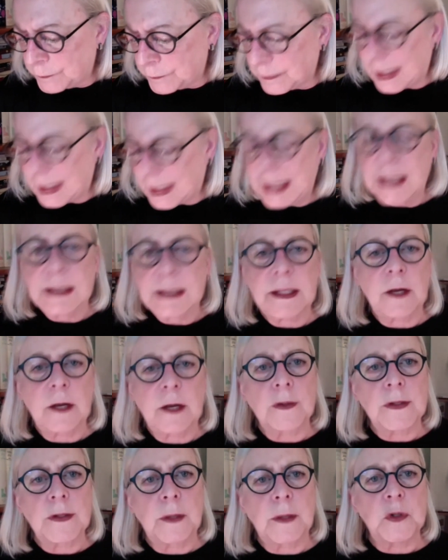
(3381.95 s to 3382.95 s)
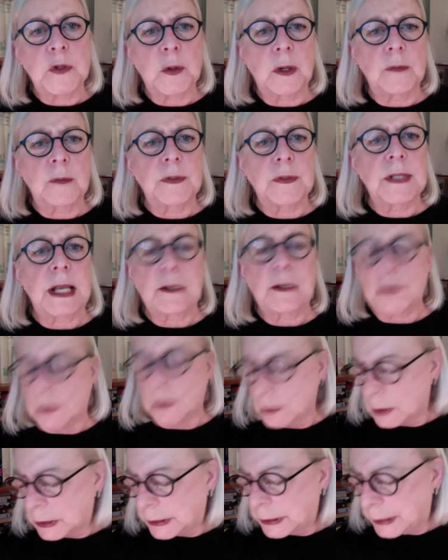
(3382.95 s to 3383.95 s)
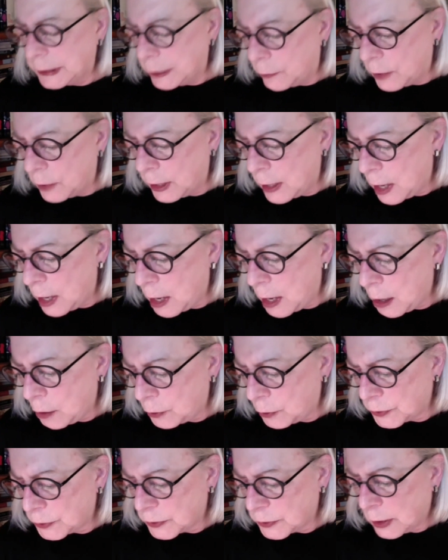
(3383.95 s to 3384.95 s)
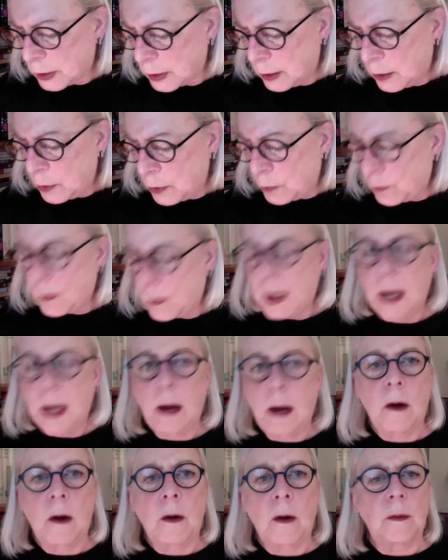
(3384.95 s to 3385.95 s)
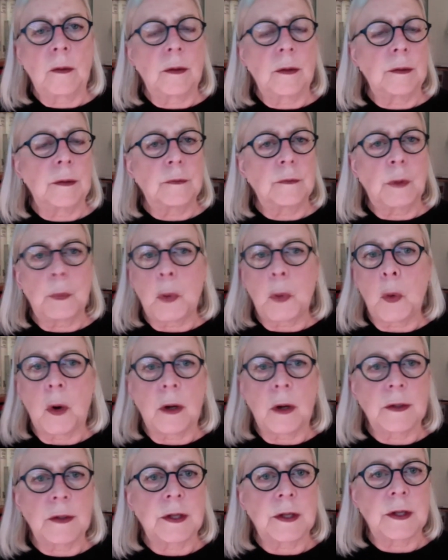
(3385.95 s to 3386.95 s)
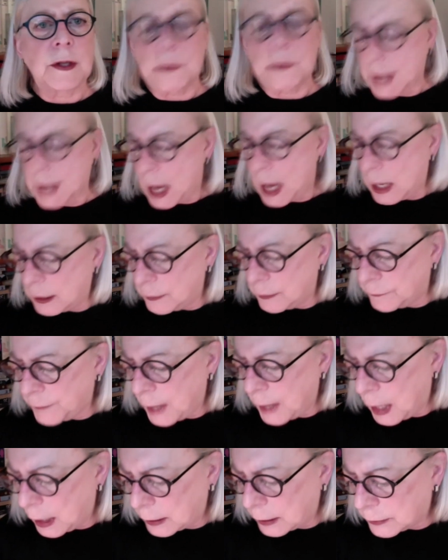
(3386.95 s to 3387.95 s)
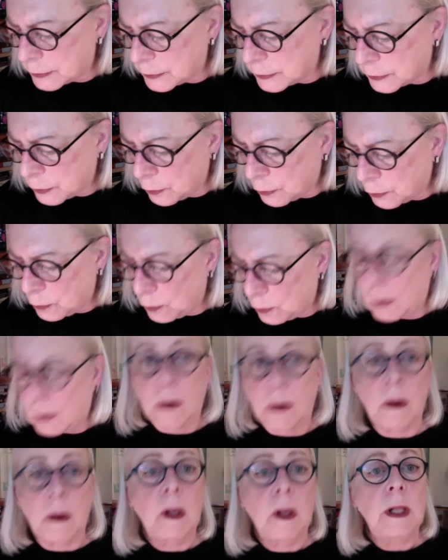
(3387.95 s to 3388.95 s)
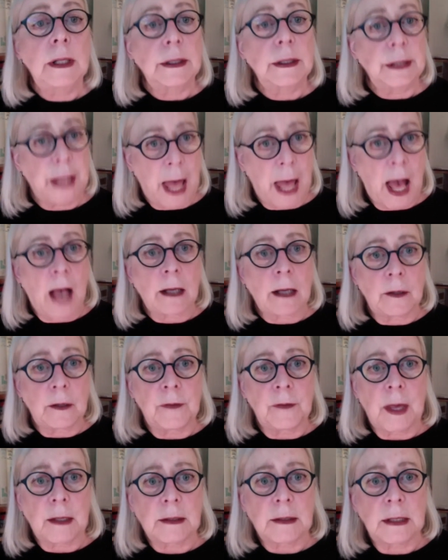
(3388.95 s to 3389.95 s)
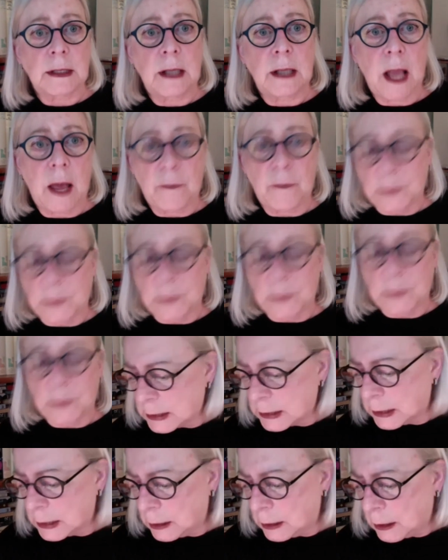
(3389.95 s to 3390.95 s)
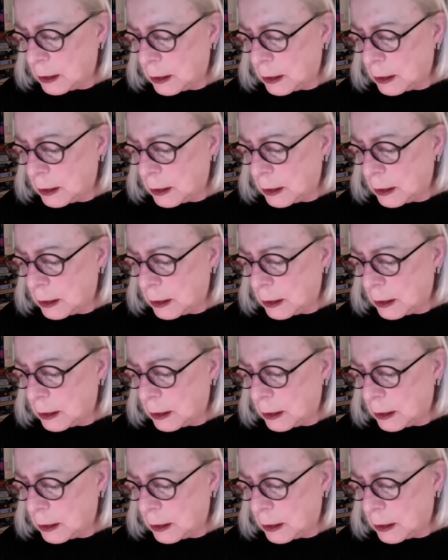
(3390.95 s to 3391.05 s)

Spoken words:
is there some sort of central clearinghouse where reports of side effects or lack of vaccine efficacy,